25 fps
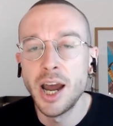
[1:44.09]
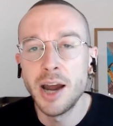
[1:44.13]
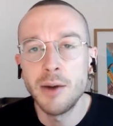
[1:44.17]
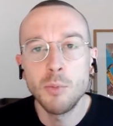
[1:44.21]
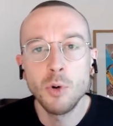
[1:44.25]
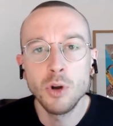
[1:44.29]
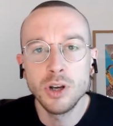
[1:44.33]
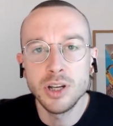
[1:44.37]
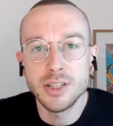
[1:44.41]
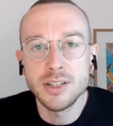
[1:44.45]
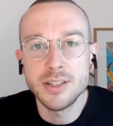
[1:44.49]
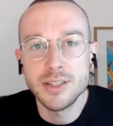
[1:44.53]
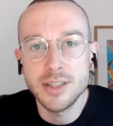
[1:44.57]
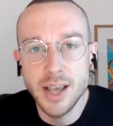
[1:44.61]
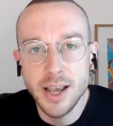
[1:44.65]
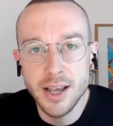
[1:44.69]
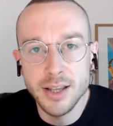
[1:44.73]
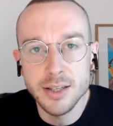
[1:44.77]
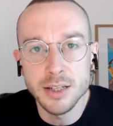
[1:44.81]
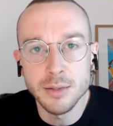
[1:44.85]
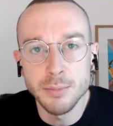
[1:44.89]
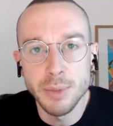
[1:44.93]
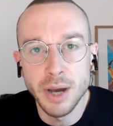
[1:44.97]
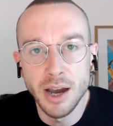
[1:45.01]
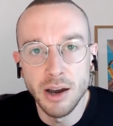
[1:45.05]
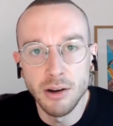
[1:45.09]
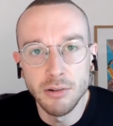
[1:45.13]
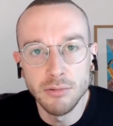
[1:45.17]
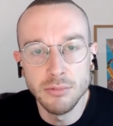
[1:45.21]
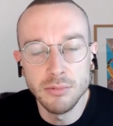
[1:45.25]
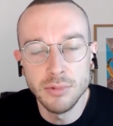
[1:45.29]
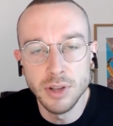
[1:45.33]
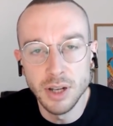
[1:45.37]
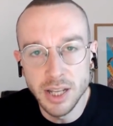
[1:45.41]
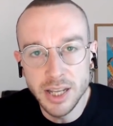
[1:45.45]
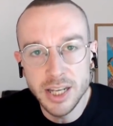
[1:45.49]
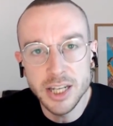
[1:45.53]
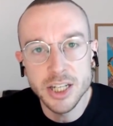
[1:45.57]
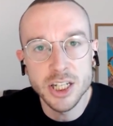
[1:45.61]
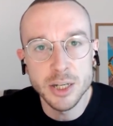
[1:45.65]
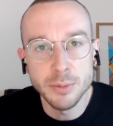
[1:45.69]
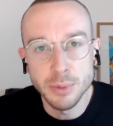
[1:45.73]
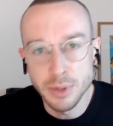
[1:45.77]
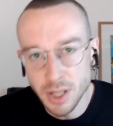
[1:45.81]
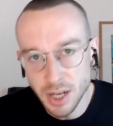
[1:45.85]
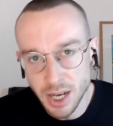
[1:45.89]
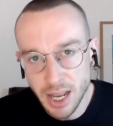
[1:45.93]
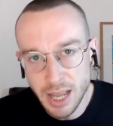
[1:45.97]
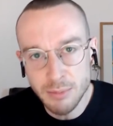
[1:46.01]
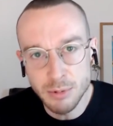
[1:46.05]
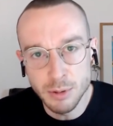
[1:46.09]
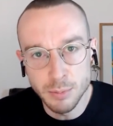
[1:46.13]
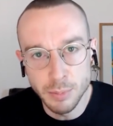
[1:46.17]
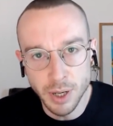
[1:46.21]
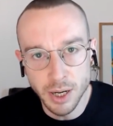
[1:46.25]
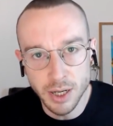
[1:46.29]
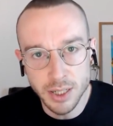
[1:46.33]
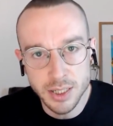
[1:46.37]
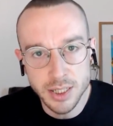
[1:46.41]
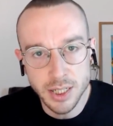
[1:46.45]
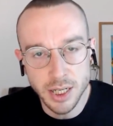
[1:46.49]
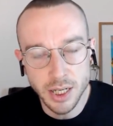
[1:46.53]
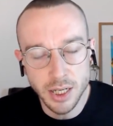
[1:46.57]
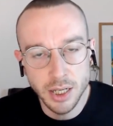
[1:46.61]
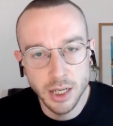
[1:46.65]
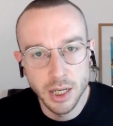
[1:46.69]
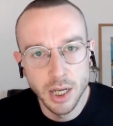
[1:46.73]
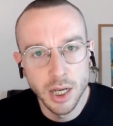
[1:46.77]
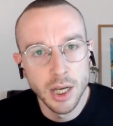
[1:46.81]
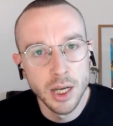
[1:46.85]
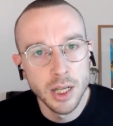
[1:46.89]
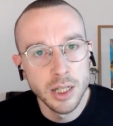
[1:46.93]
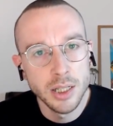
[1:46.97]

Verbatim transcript: and what it says about the leadership of the Labour Party,